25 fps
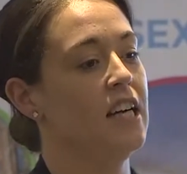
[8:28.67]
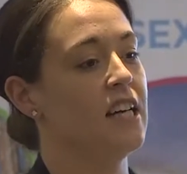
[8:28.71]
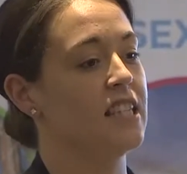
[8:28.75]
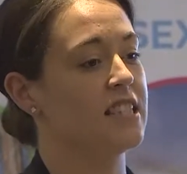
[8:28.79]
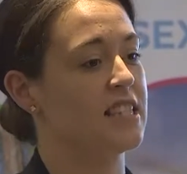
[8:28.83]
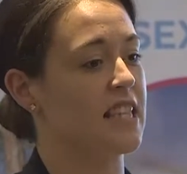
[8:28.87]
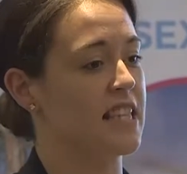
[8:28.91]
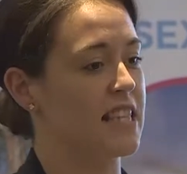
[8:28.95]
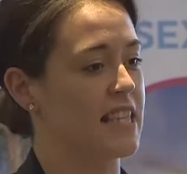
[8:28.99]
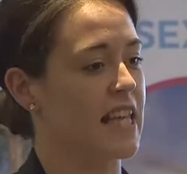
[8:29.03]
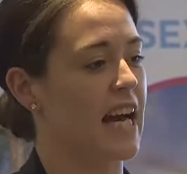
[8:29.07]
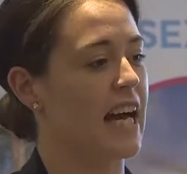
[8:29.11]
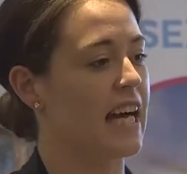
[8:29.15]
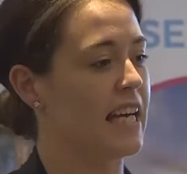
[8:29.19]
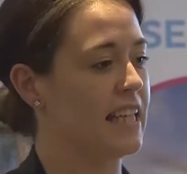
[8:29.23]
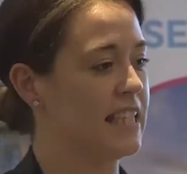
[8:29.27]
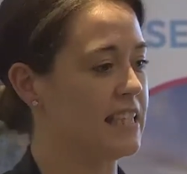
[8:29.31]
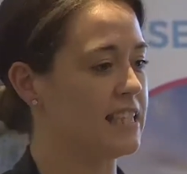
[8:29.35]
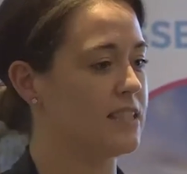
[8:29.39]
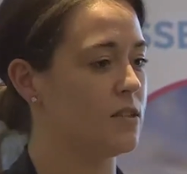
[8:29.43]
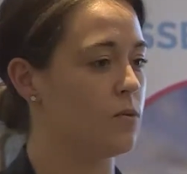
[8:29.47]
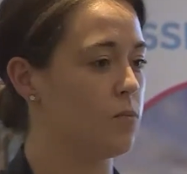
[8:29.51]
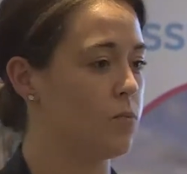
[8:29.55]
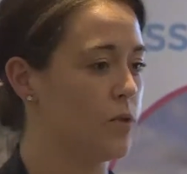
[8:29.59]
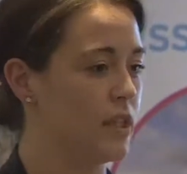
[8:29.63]
So that
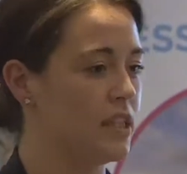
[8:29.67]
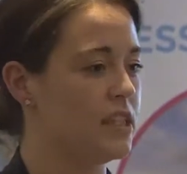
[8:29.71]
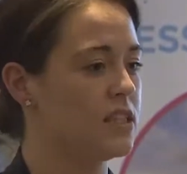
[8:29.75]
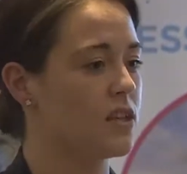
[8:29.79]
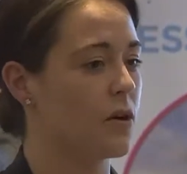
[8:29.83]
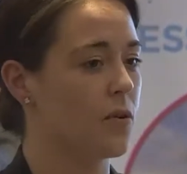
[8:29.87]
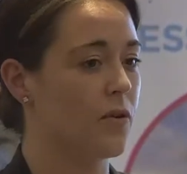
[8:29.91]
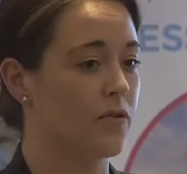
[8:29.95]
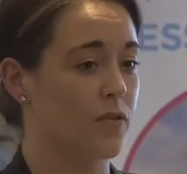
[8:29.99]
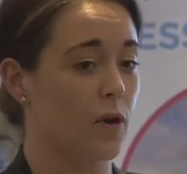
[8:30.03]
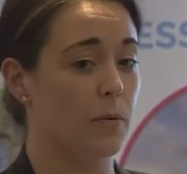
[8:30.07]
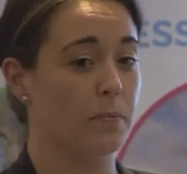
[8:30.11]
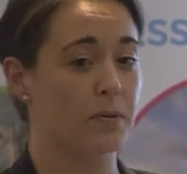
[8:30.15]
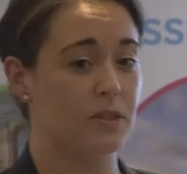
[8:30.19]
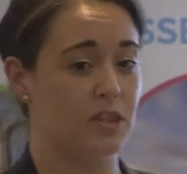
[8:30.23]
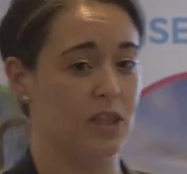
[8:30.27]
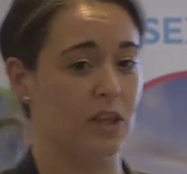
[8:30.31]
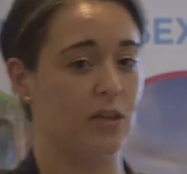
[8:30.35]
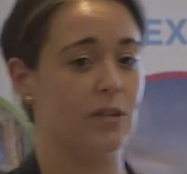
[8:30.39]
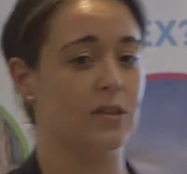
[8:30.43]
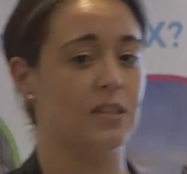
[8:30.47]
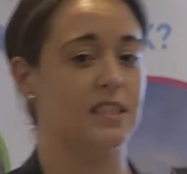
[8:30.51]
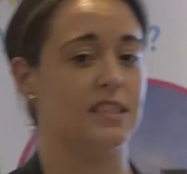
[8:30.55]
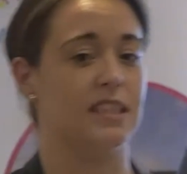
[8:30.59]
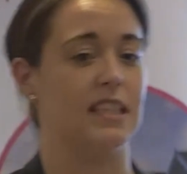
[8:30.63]
is the window of
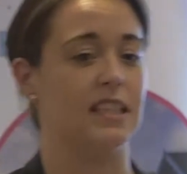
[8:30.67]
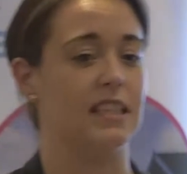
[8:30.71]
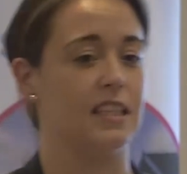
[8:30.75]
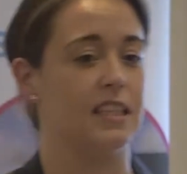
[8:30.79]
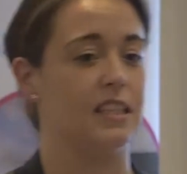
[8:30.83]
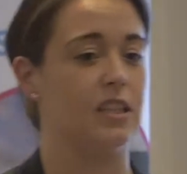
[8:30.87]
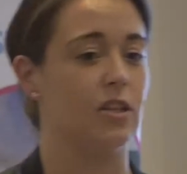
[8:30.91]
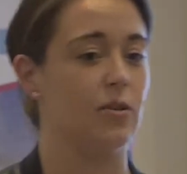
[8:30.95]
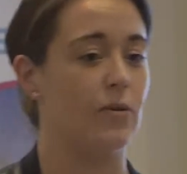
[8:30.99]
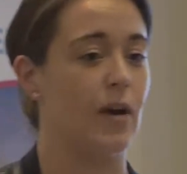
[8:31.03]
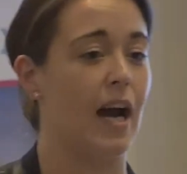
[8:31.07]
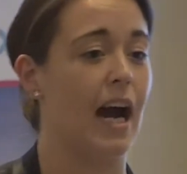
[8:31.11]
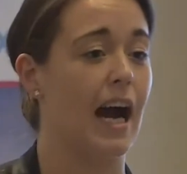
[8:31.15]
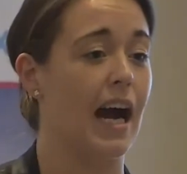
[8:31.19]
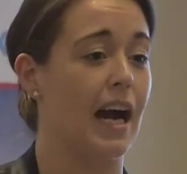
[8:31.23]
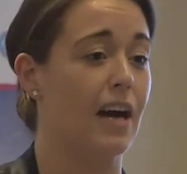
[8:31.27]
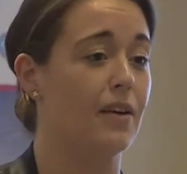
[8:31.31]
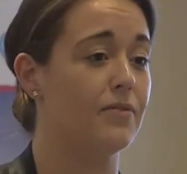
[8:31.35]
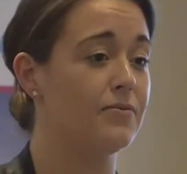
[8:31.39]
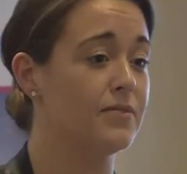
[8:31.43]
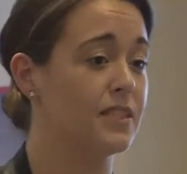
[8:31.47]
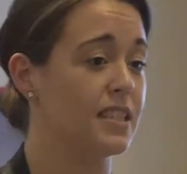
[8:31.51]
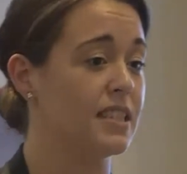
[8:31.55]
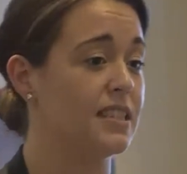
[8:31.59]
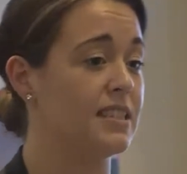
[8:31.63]
opportunity that you
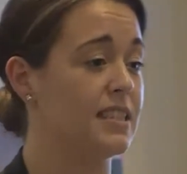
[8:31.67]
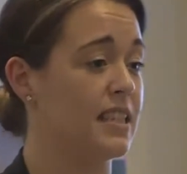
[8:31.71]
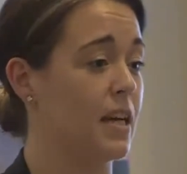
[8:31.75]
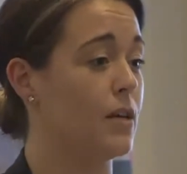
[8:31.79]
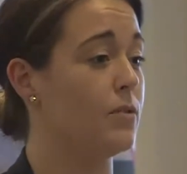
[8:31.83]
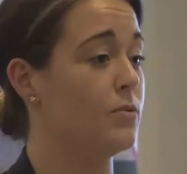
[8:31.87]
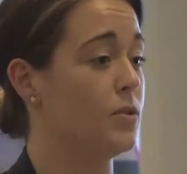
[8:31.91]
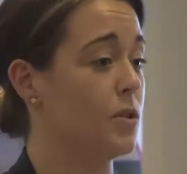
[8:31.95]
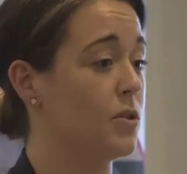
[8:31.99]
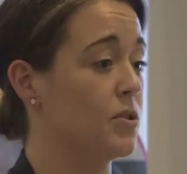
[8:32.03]
have to sell